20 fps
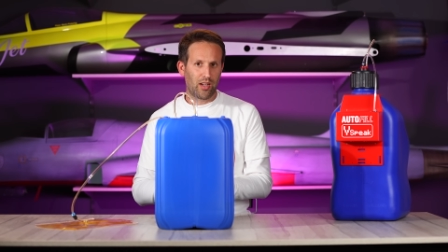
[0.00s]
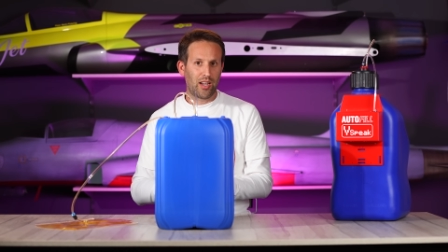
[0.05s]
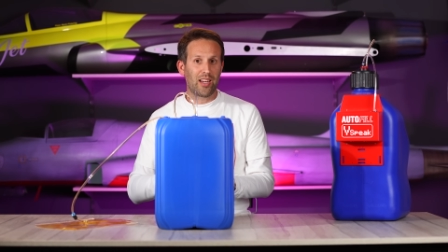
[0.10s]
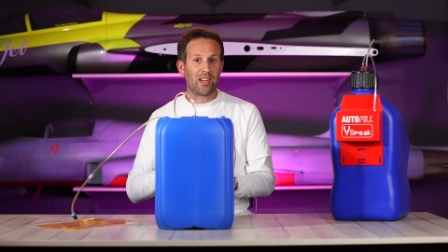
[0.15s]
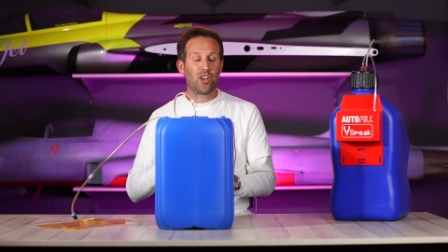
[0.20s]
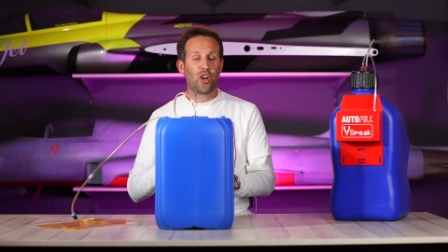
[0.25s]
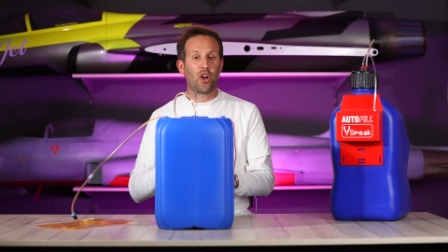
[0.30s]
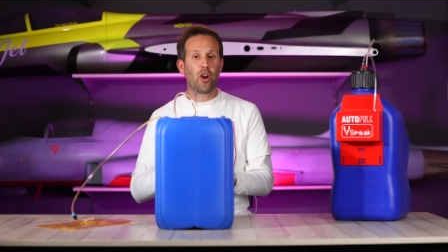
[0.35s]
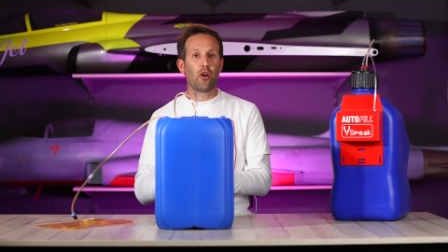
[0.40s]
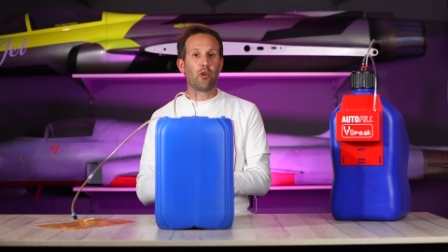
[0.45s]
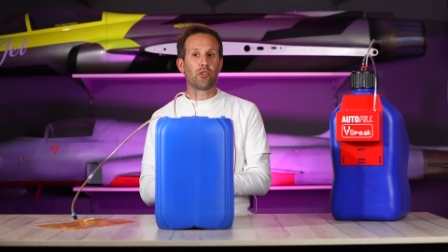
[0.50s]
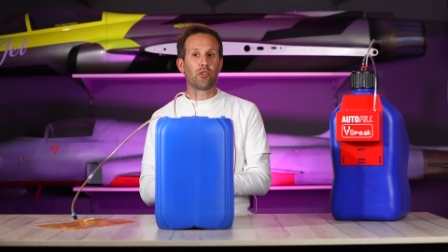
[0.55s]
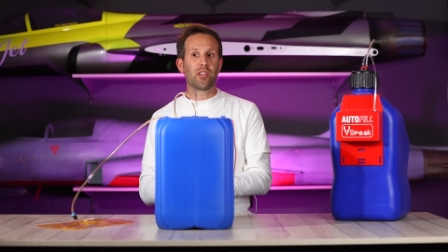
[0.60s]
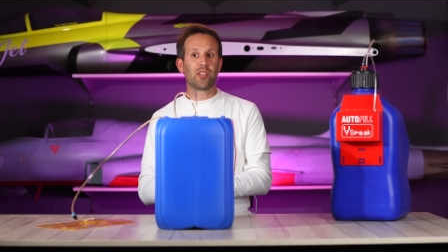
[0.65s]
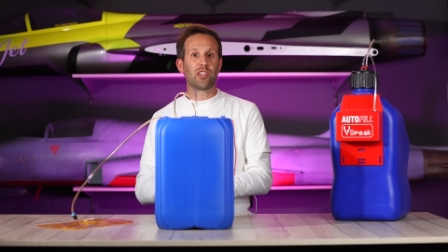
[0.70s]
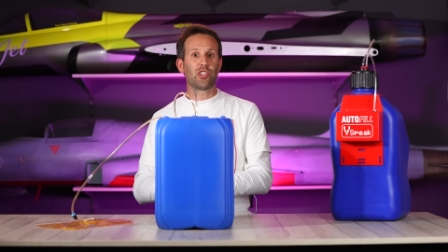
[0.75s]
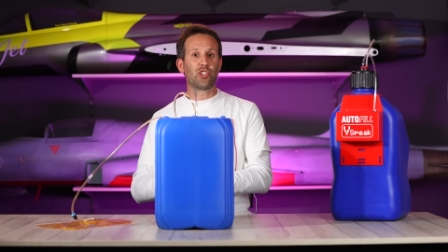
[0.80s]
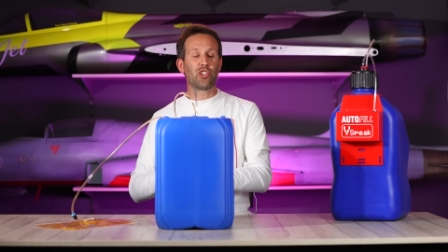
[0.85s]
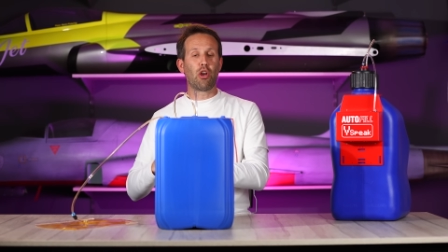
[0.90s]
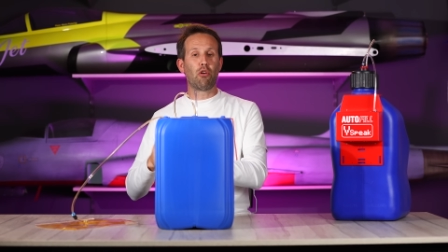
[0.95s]
it knows that
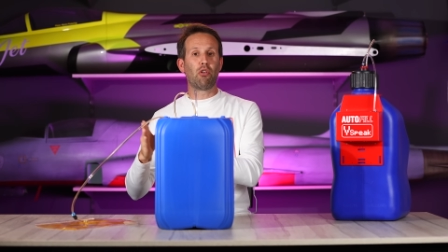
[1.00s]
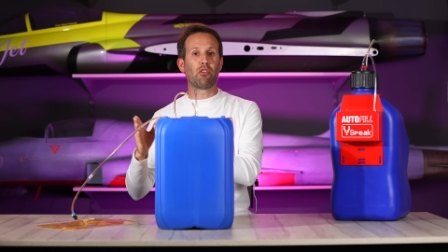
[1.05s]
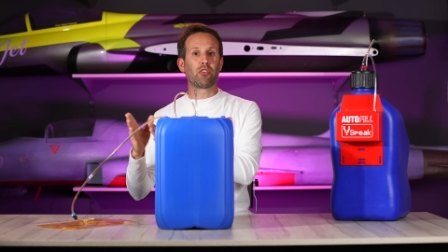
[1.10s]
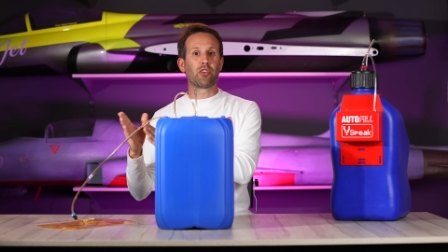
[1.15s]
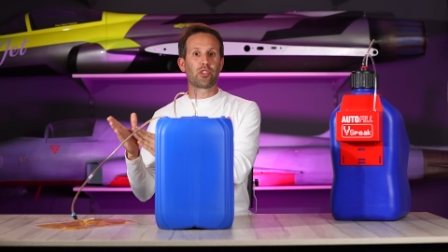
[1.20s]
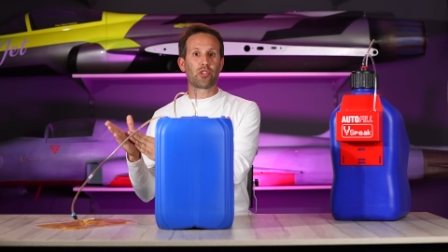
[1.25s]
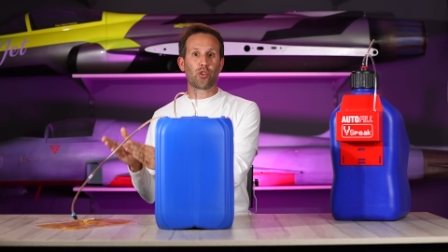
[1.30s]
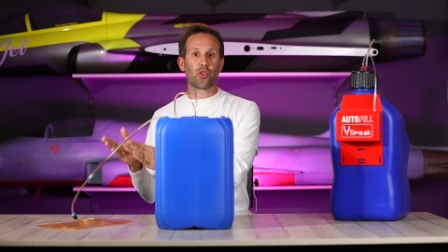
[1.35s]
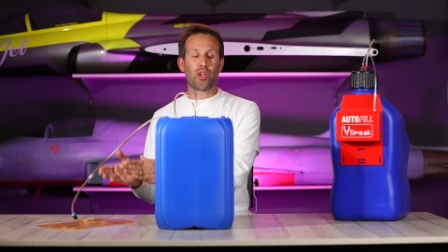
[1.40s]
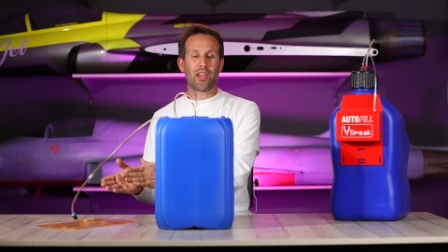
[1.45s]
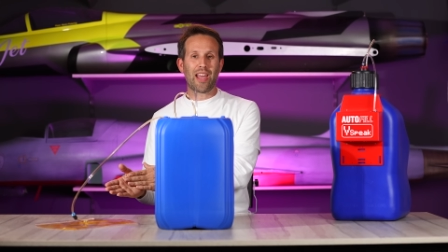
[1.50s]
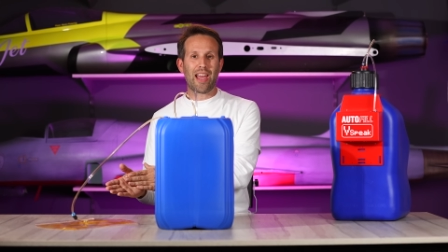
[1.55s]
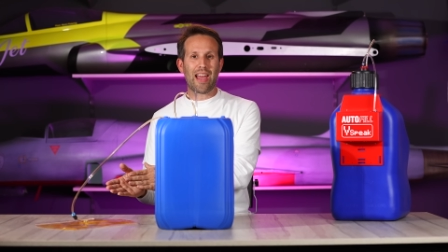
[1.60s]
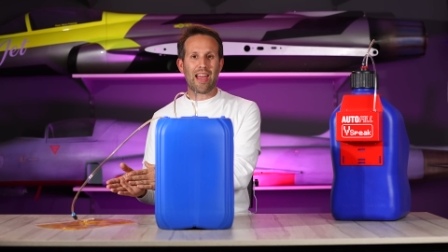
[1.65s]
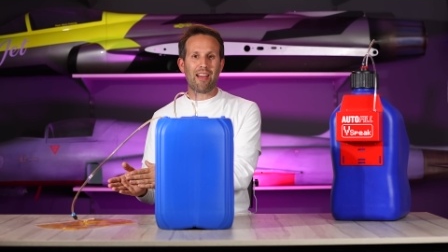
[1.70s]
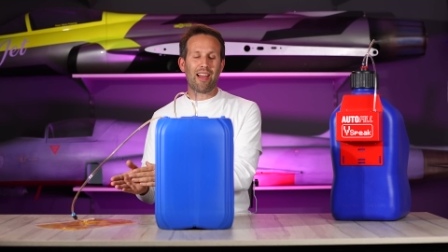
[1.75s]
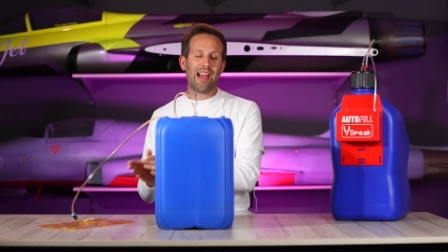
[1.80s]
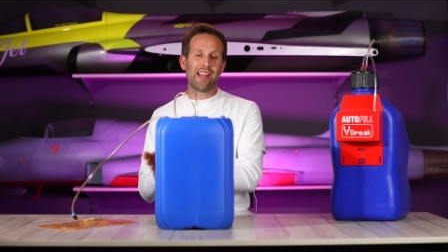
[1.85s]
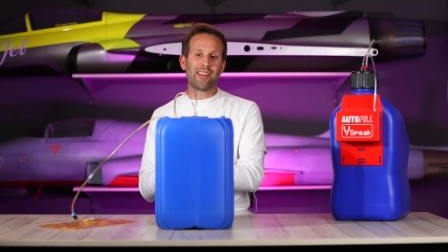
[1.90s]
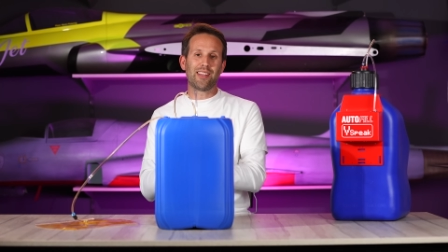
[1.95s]
it's no longer sucking
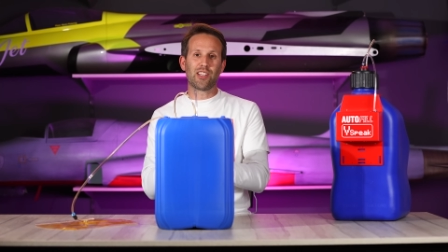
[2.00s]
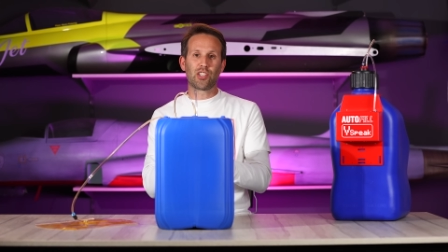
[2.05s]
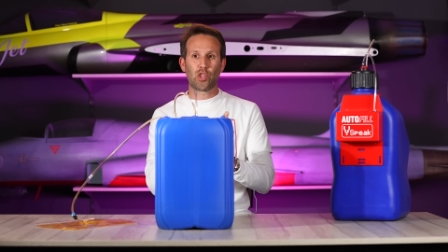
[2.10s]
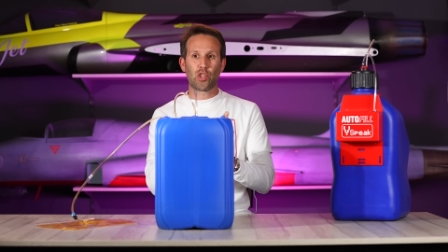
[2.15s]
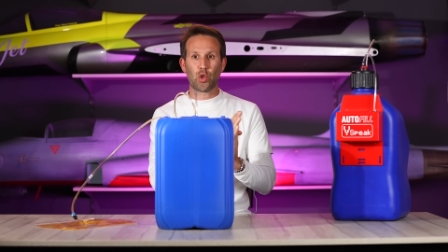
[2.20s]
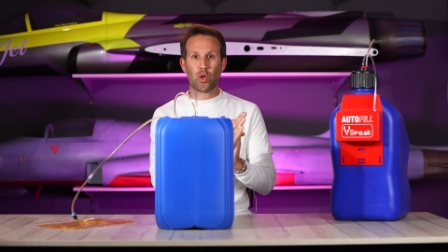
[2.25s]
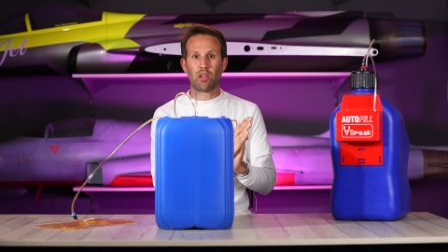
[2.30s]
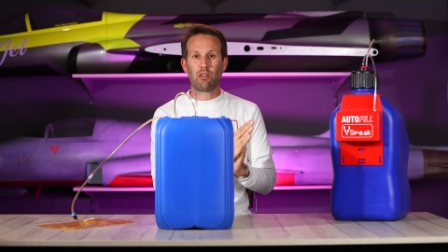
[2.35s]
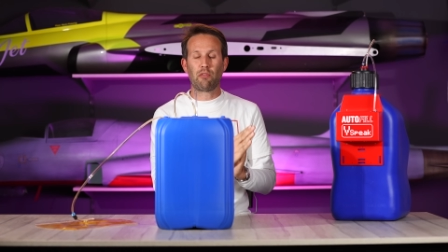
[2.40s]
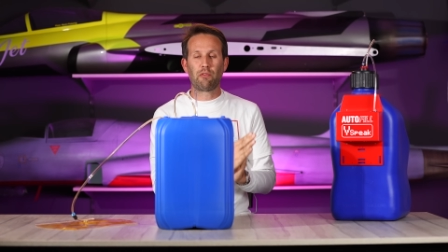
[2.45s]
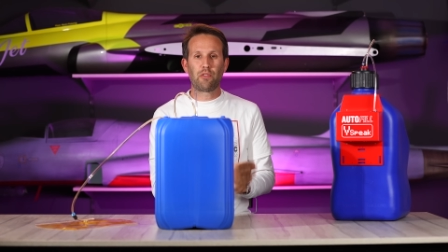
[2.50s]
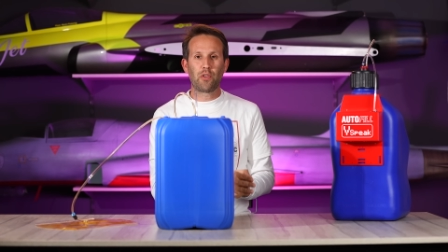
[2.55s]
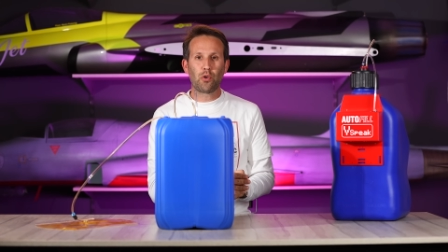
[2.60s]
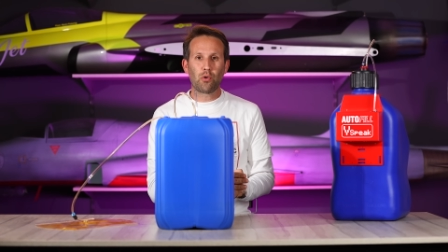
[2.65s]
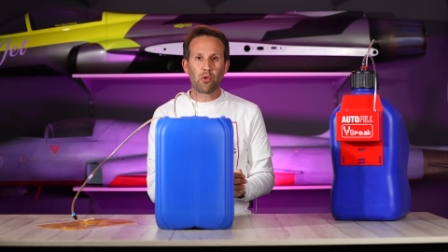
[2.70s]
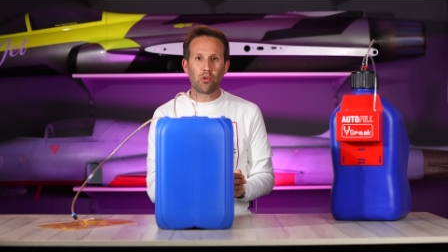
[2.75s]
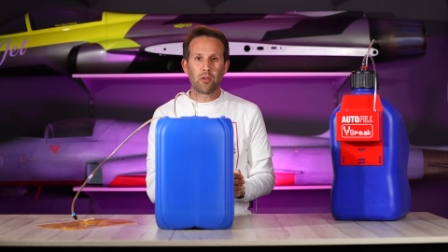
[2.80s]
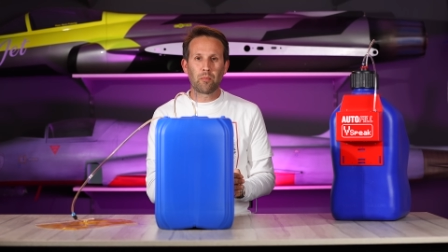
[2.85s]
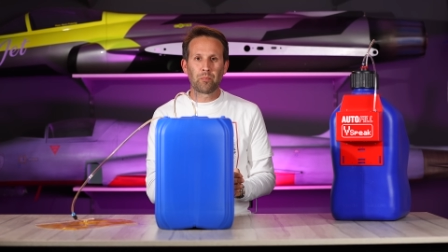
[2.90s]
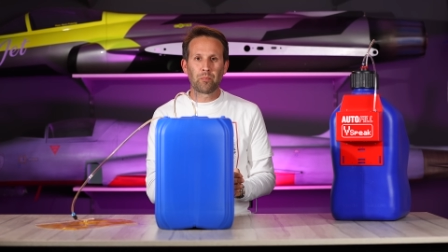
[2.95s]
air and it's sucking
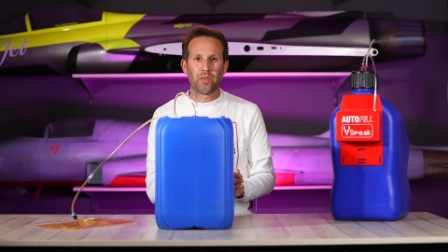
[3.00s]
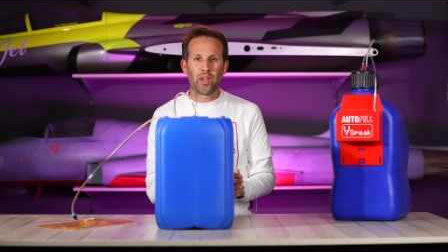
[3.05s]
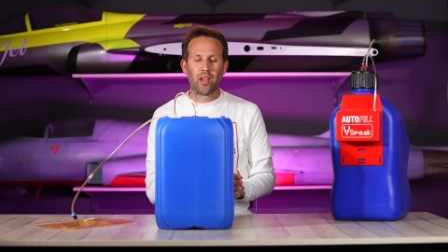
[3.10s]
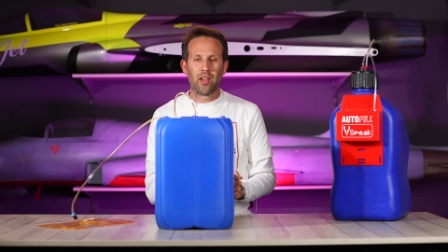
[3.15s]
fuel.